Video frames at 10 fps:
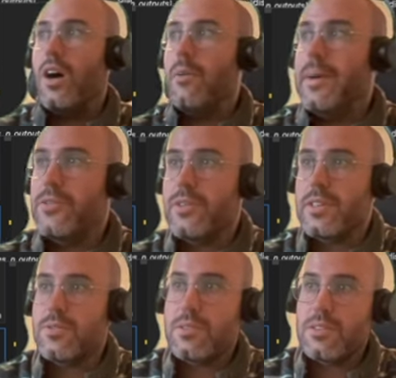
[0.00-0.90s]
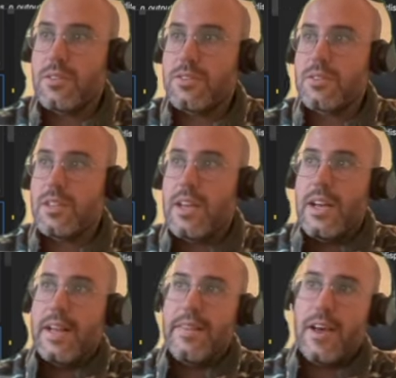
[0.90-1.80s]
metrics results,
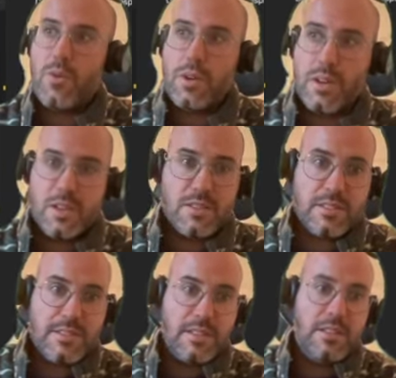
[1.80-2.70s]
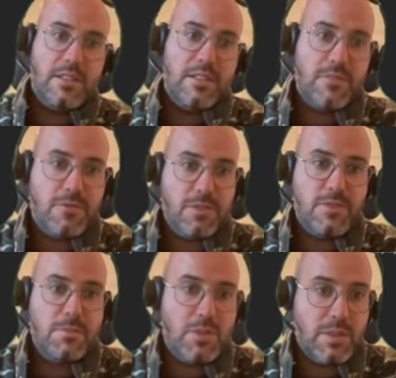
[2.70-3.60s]
and now we're going to see the difference
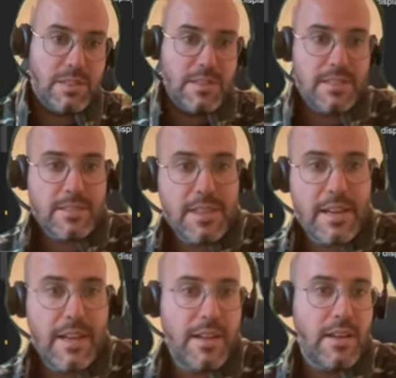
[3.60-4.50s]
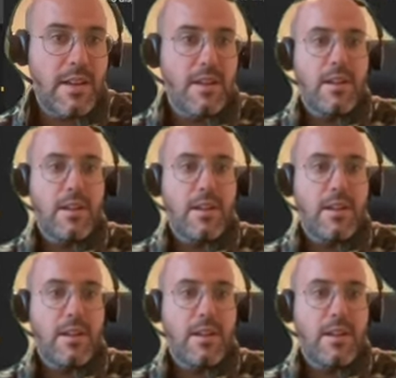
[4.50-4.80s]
between this and a